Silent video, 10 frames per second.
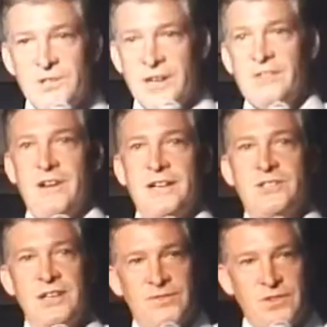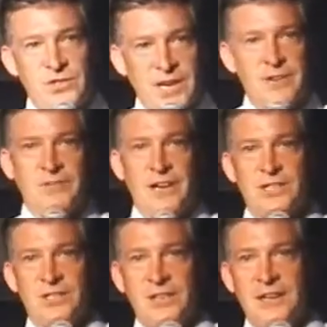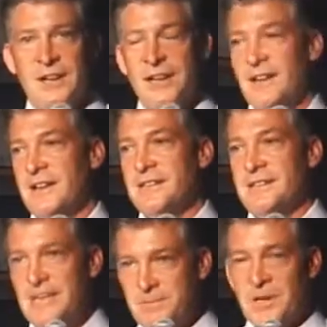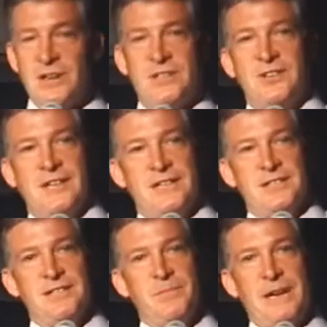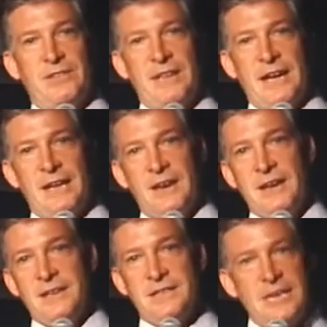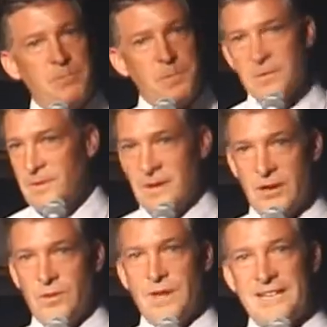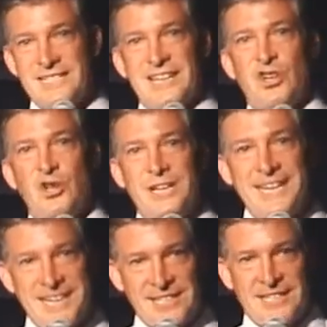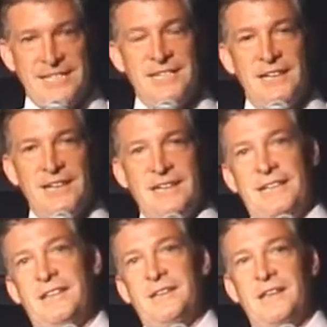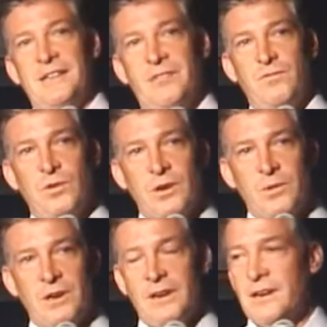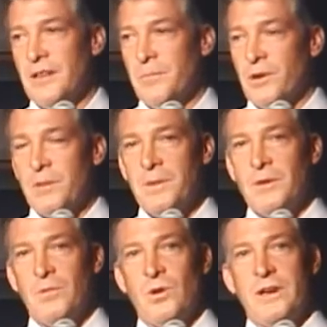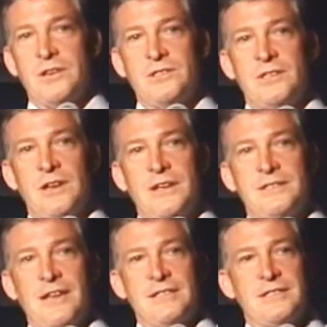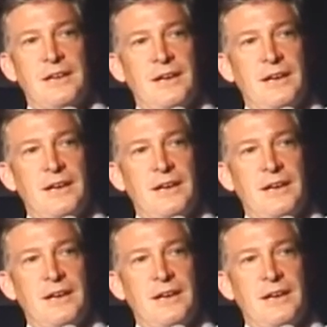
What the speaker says: generation after generation, deep contradictions about that. Deep things that could kill it. In the foreword in the book, Bill Moyers says